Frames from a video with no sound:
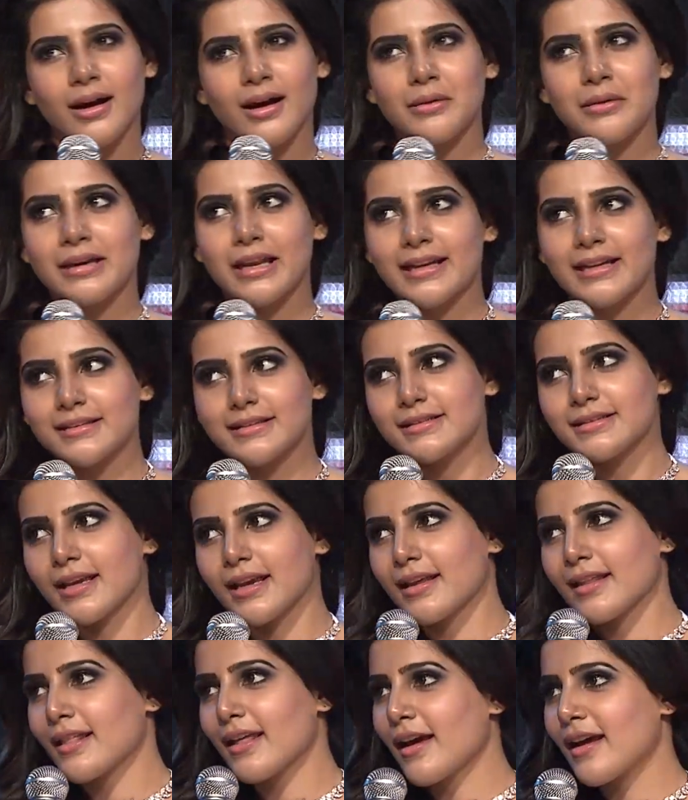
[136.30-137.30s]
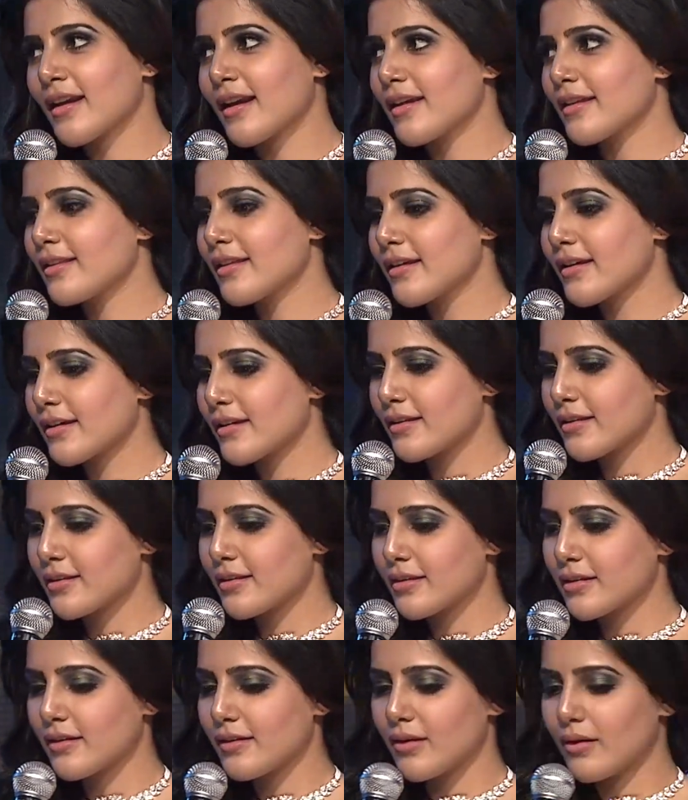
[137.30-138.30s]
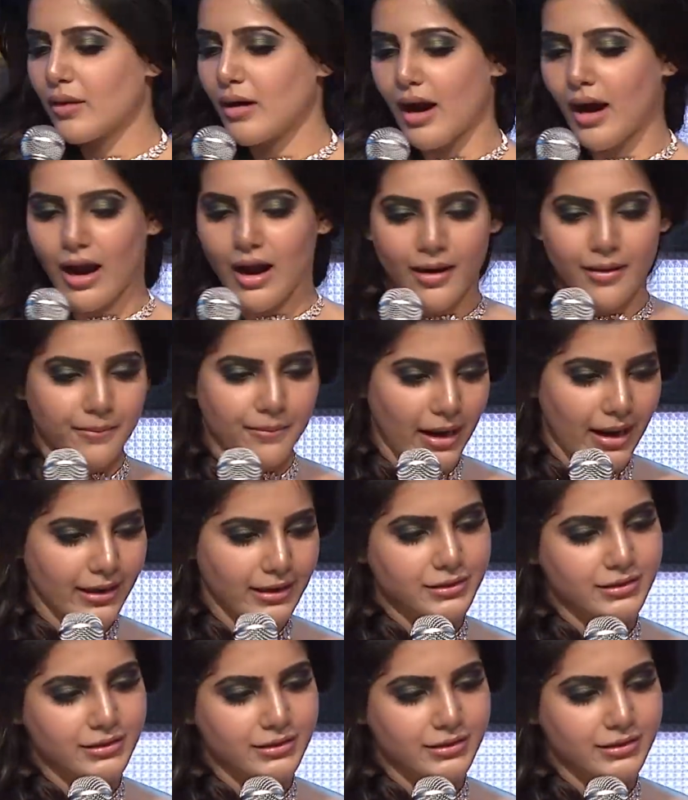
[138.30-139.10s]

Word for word: I would like to say that I think in uh, my